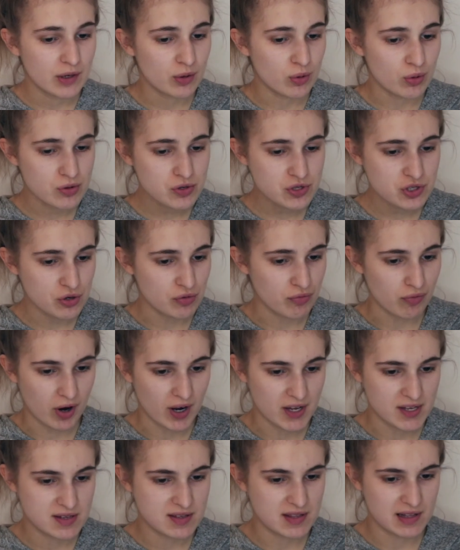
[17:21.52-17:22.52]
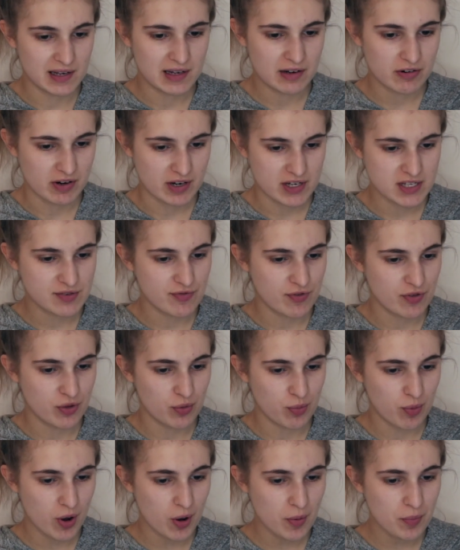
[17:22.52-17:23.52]
also writes the lyrics for the
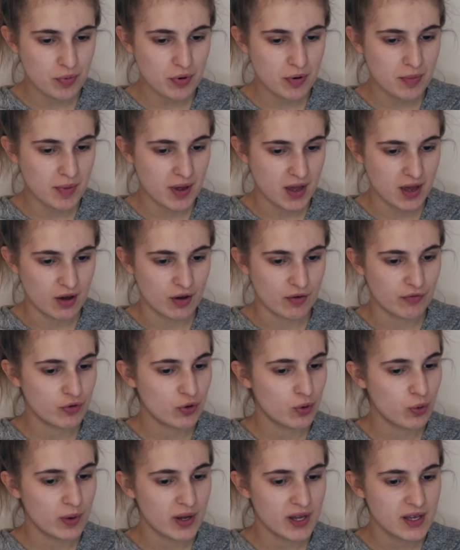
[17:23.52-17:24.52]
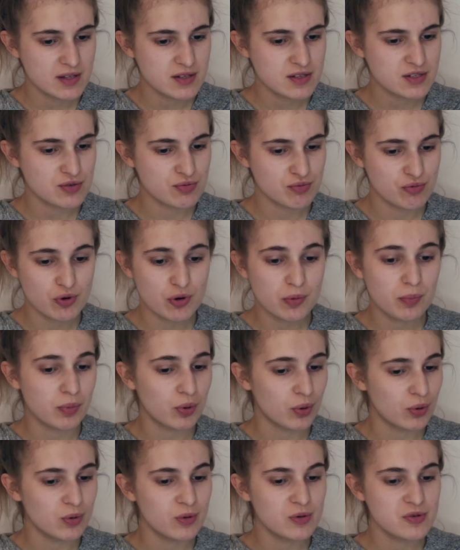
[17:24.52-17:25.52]
world premiere of Queen's
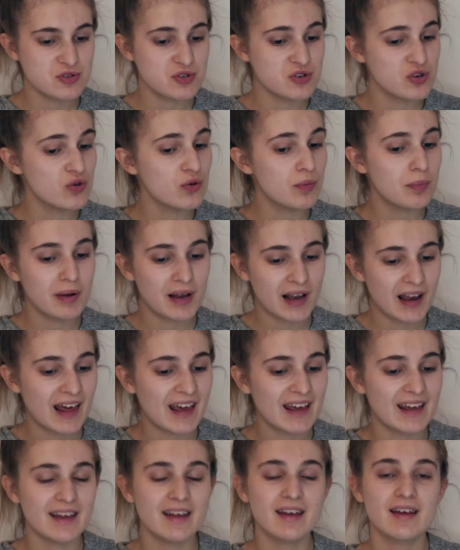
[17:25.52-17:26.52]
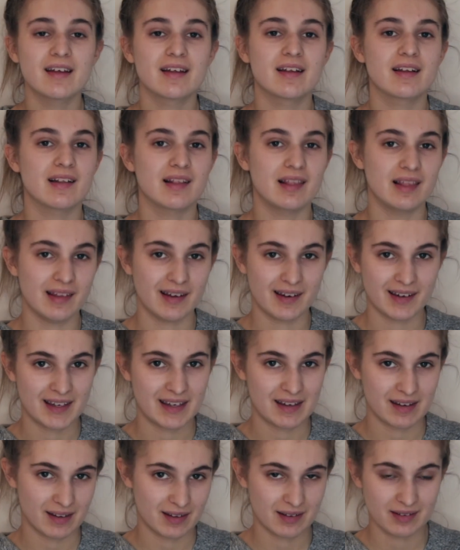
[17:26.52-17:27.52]
RuPaul's new play,
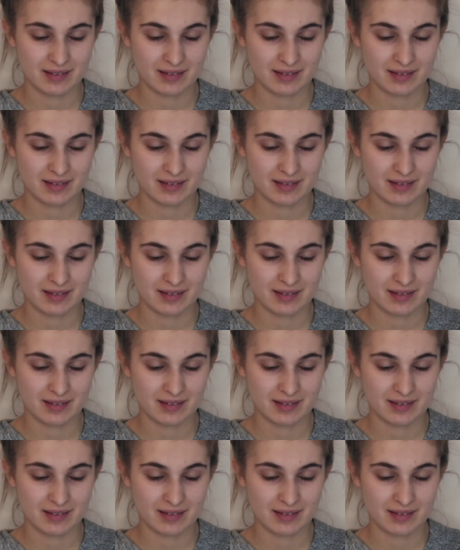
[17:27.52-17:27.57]
Lucky.